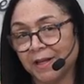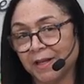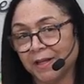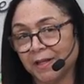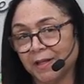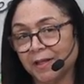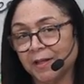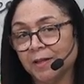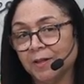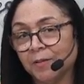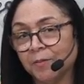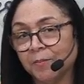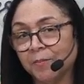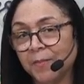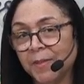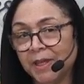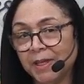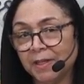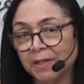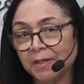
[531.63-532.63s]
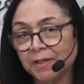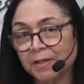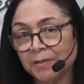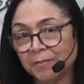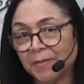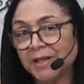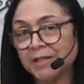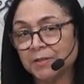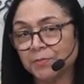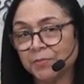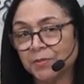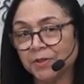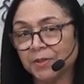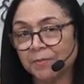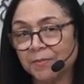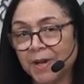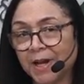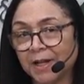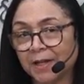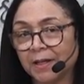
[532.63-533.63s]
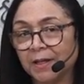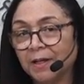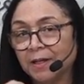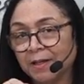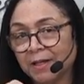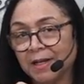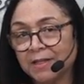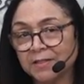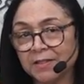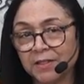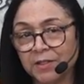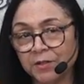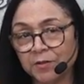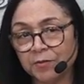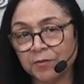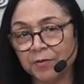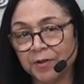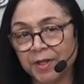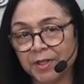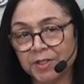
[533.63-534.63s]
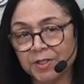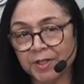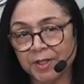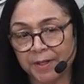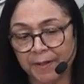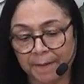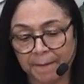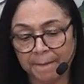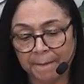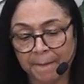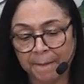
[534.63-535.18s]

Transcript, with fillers: in me, my spirit man. That's a new creation.